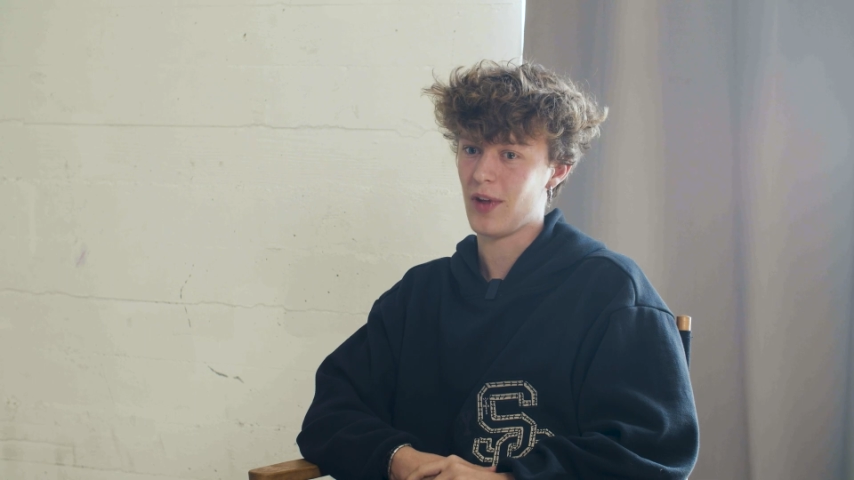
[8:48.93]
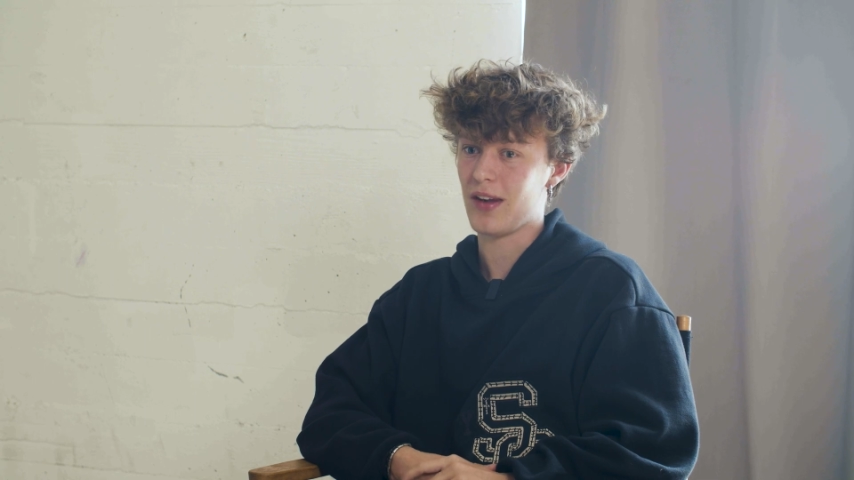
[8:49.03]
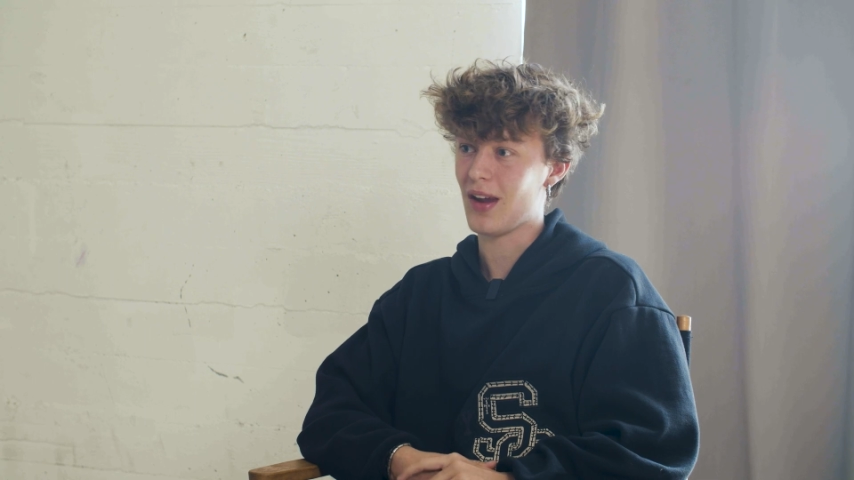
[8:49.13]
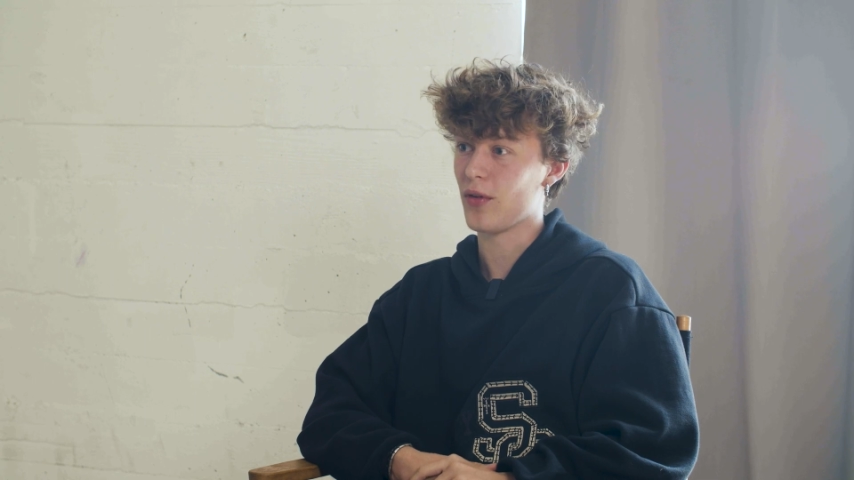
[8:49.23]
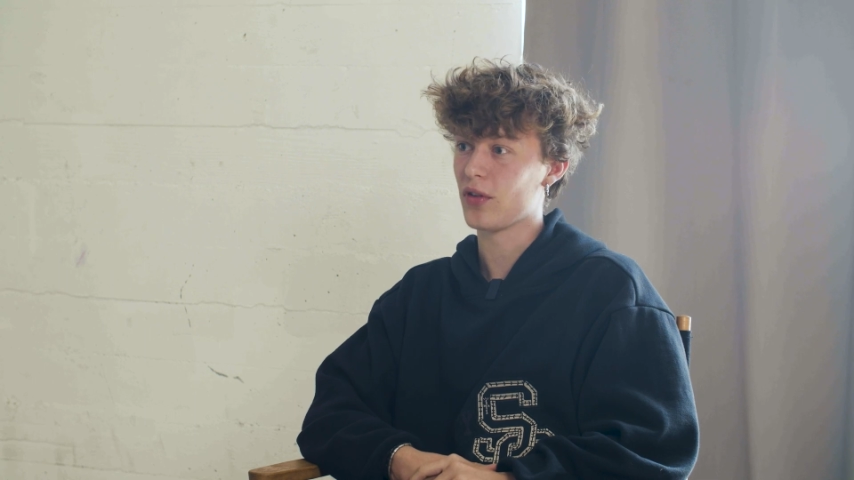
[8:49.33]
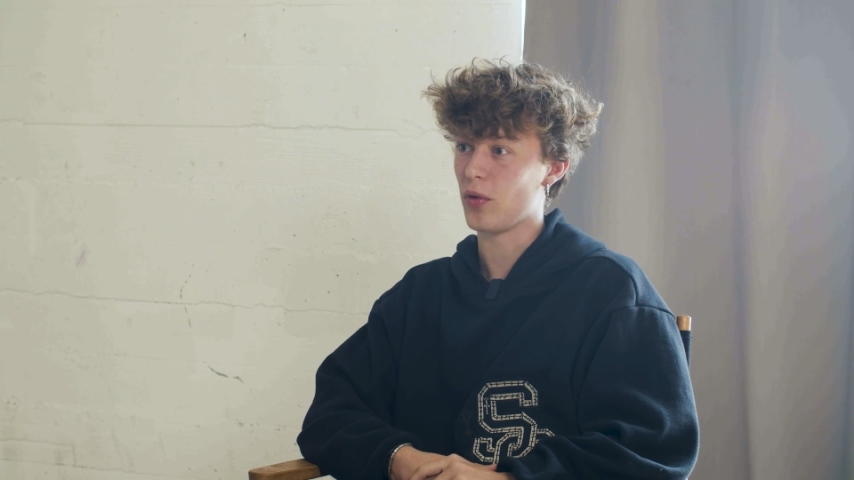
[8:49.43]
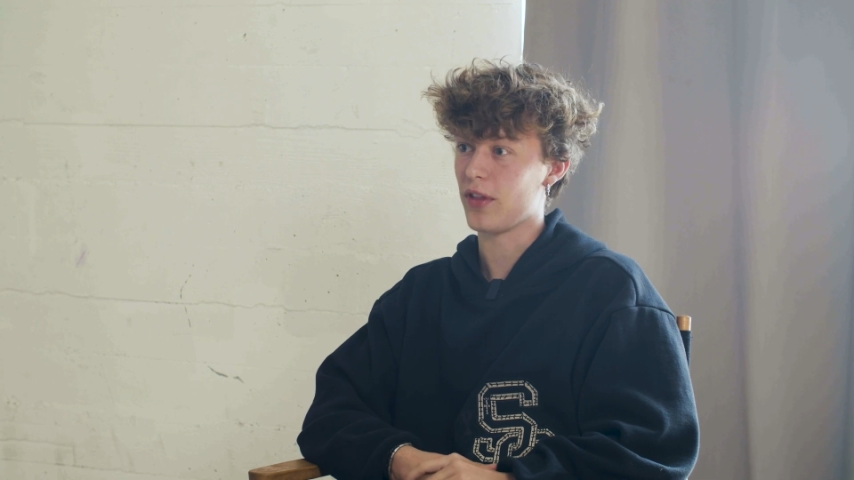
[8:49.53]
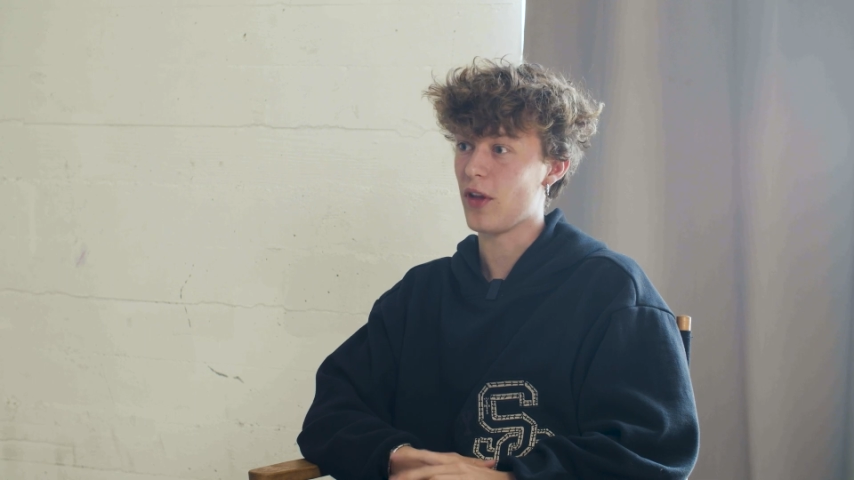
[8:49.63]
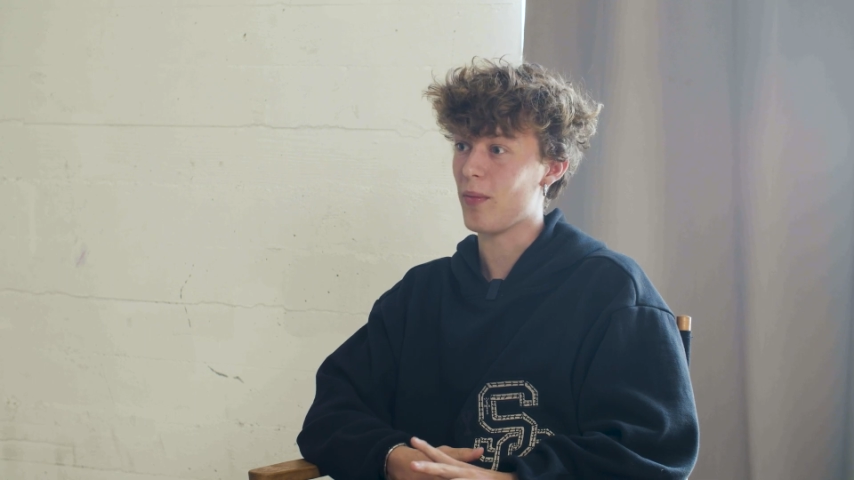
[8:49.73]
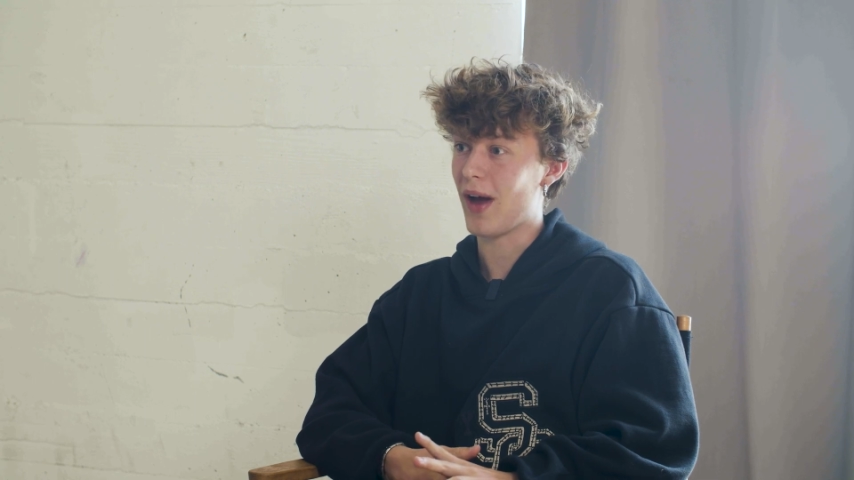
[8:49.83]
endeavors
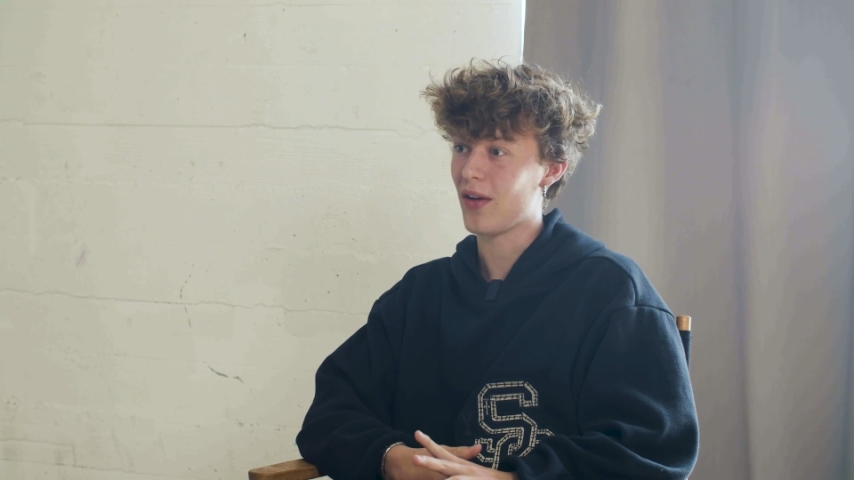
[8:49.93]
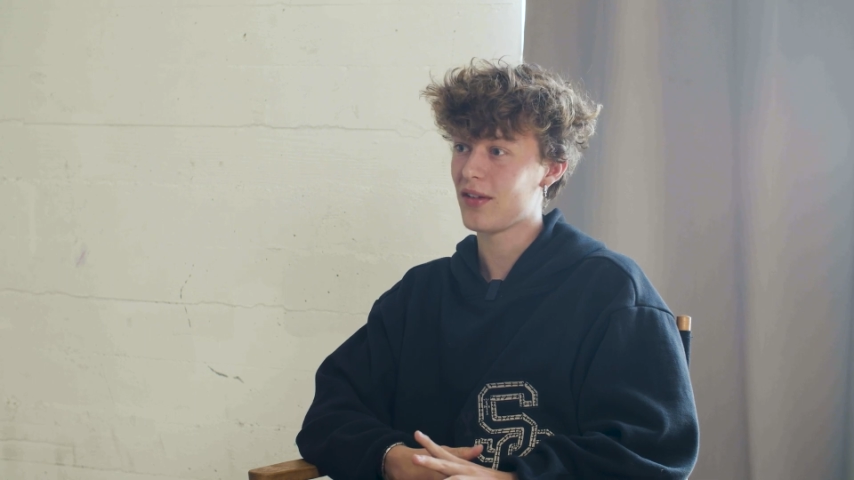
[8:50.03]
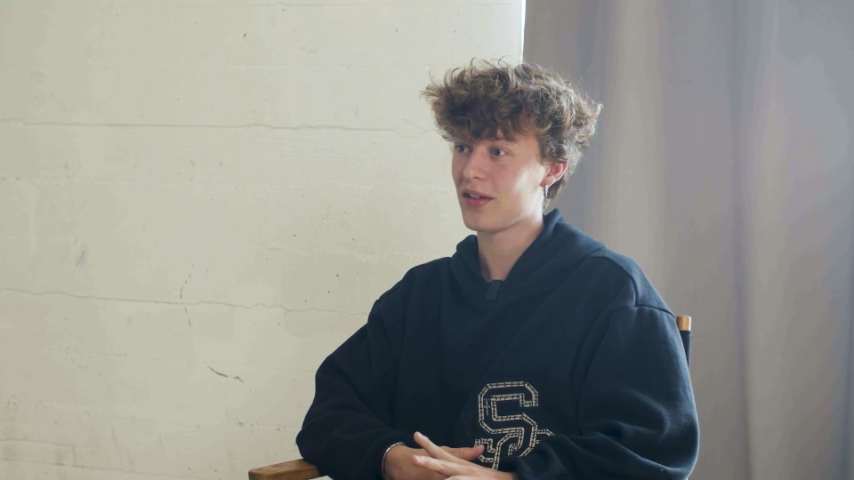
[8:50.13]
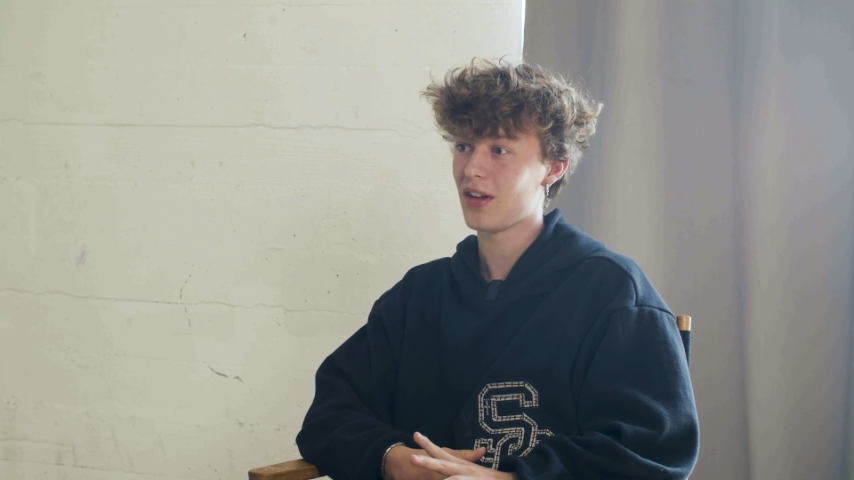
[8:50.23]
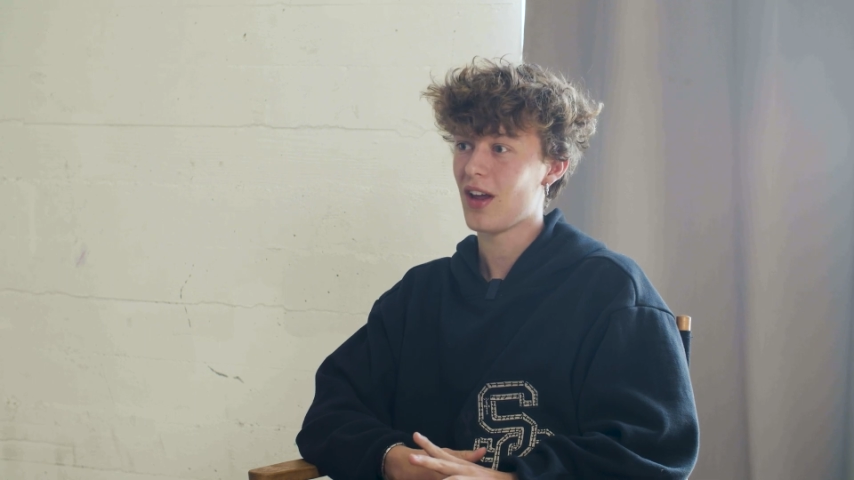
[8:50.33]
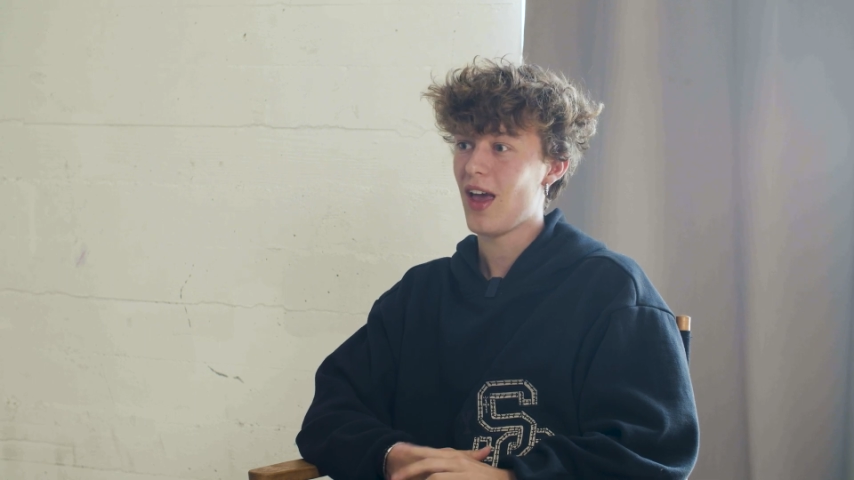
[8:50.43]
with no bounds.